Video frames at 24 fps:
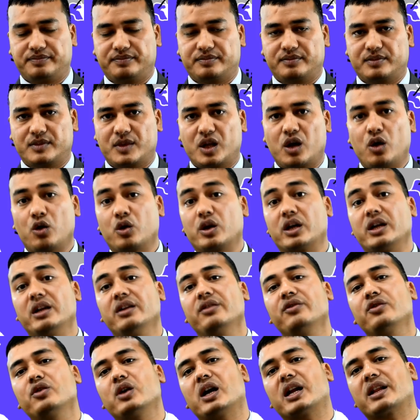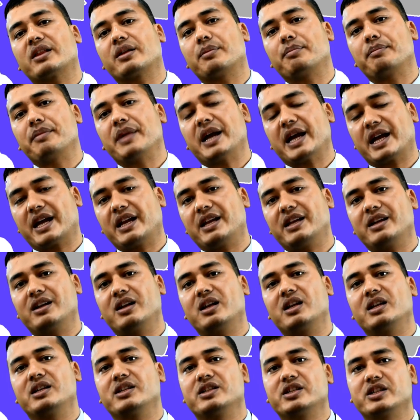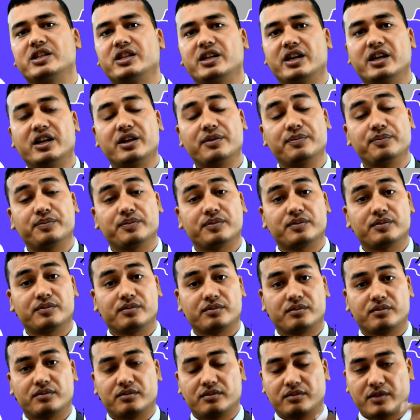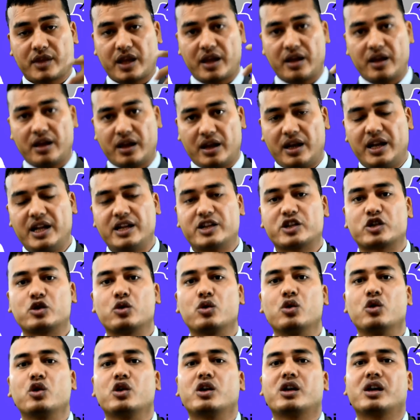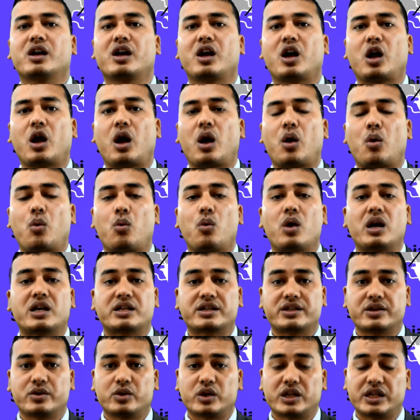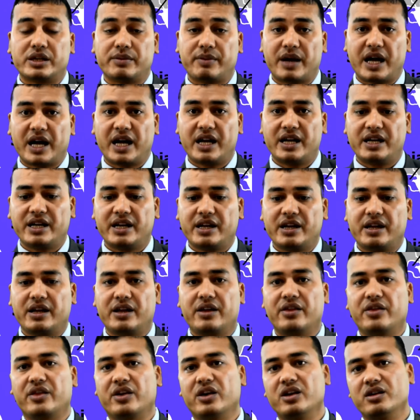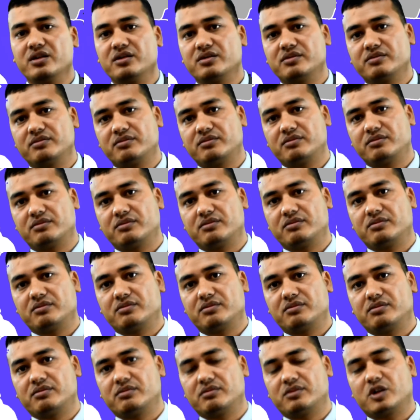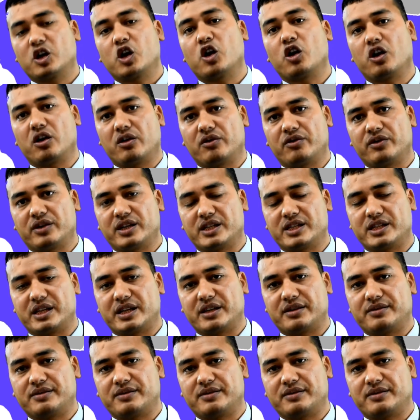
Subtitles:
Okay, if you are the mechanical engineer, let's look what's your demand in the Gulf region.